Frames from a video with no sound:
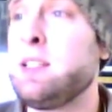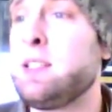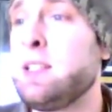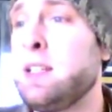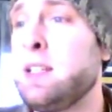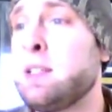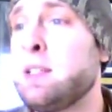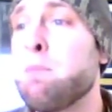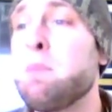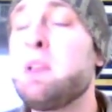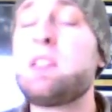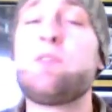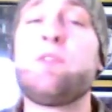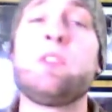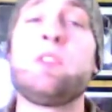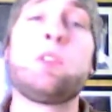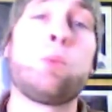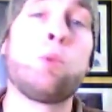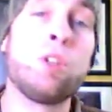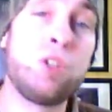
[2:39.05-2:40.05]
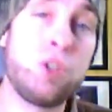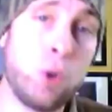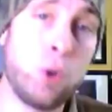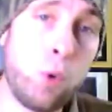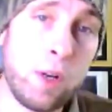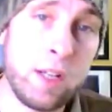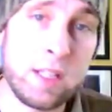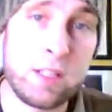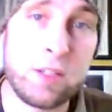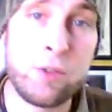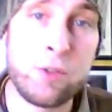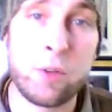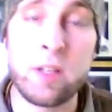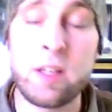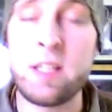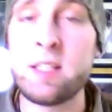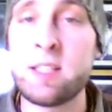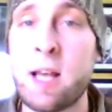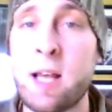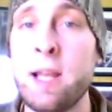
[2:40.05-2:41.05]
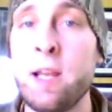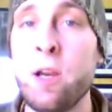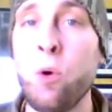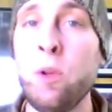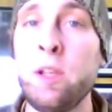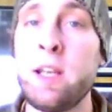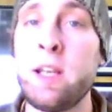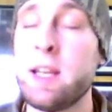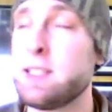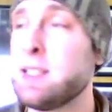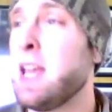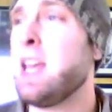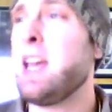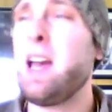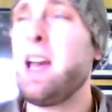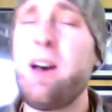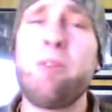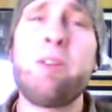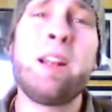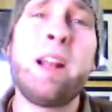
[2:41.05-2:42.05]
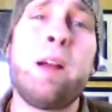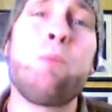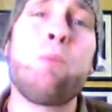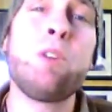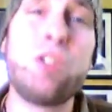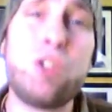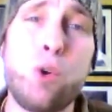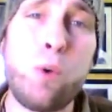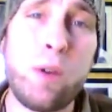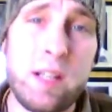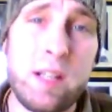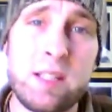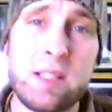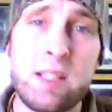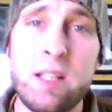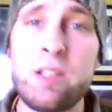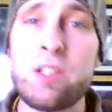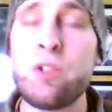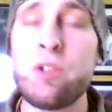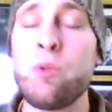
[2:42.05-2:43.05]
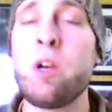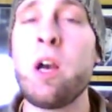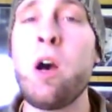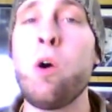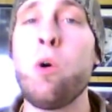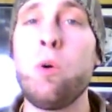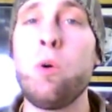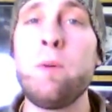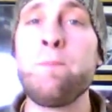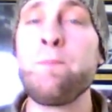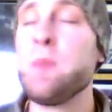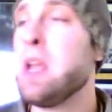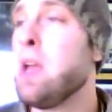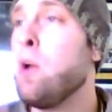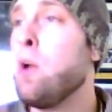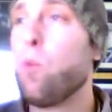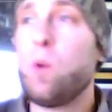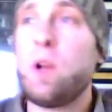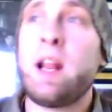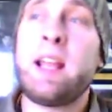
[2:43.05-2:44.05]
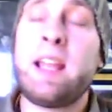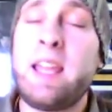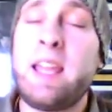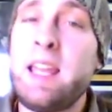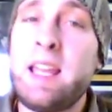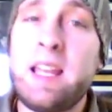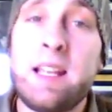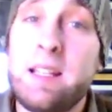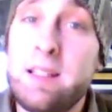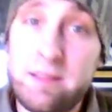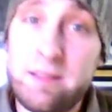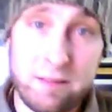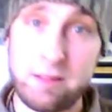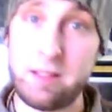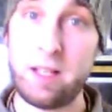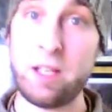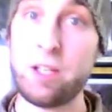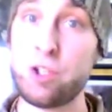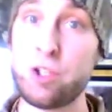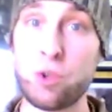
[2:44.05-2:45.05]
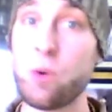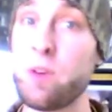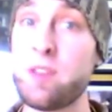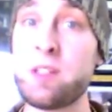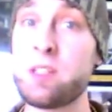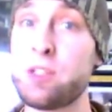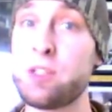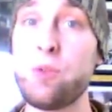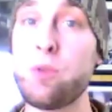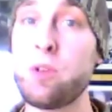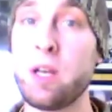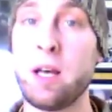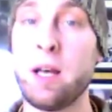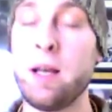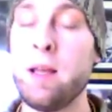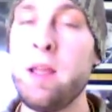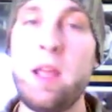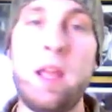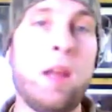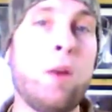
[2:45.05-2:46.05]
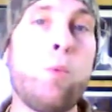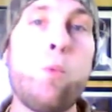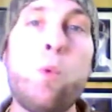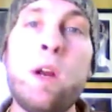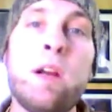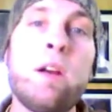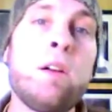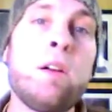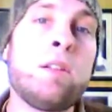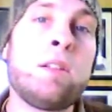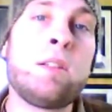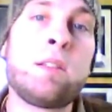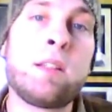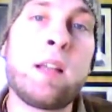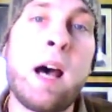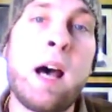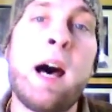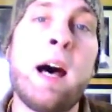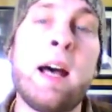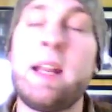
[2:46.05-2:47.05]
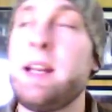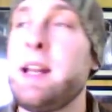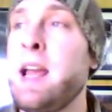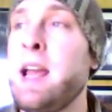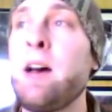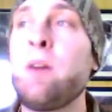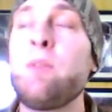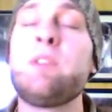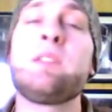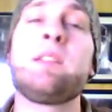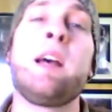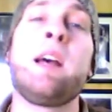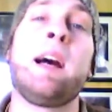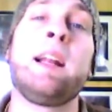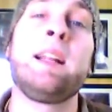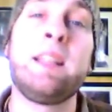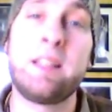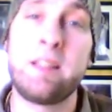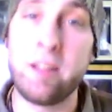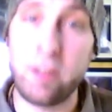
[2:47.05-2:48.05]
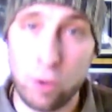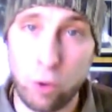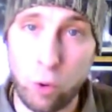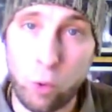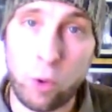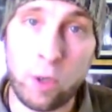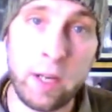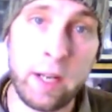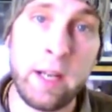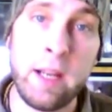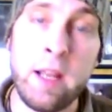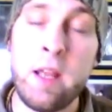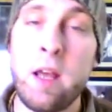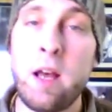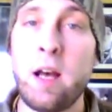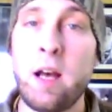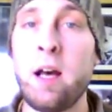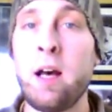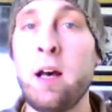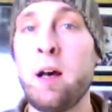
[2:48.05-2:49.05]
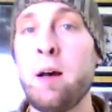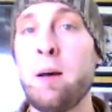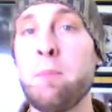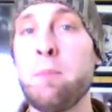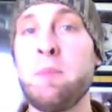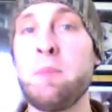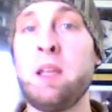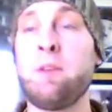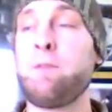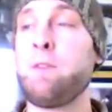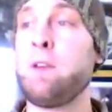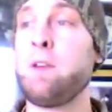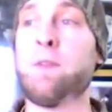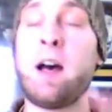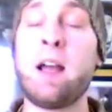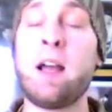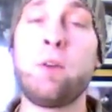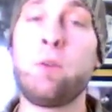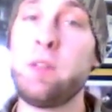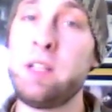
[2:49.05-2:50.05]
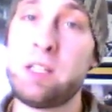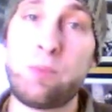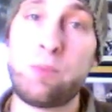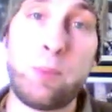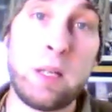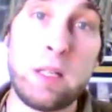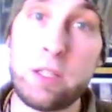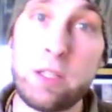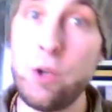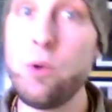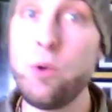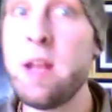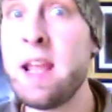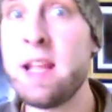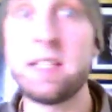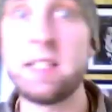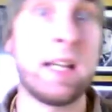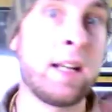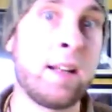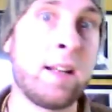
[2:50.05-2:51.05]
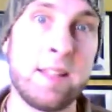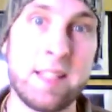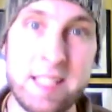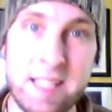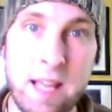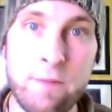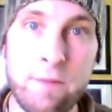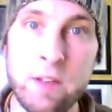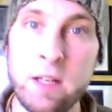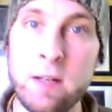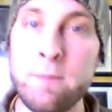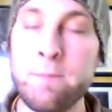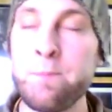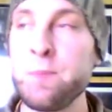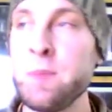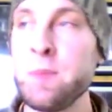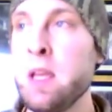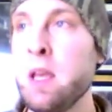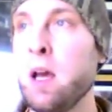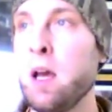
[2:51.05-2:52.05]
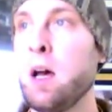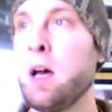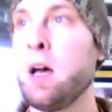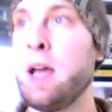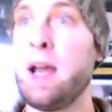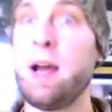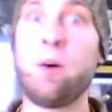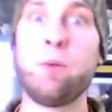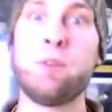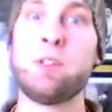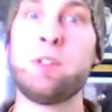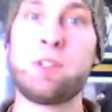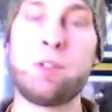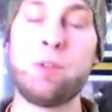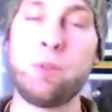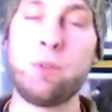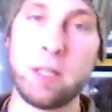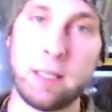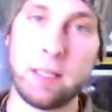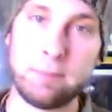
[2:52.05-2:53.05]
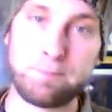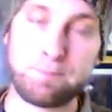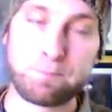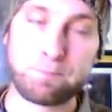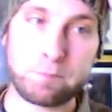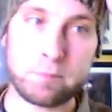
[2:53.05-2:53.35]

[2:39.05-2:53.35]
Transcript: It's a mitzvah to rejoice during these high holy days. How can I rejoice in Sukkot when I can't enjoy the sukkah? And where does God and how does God get the glory if I only spend 2 days out of the 7 out in the sukkah?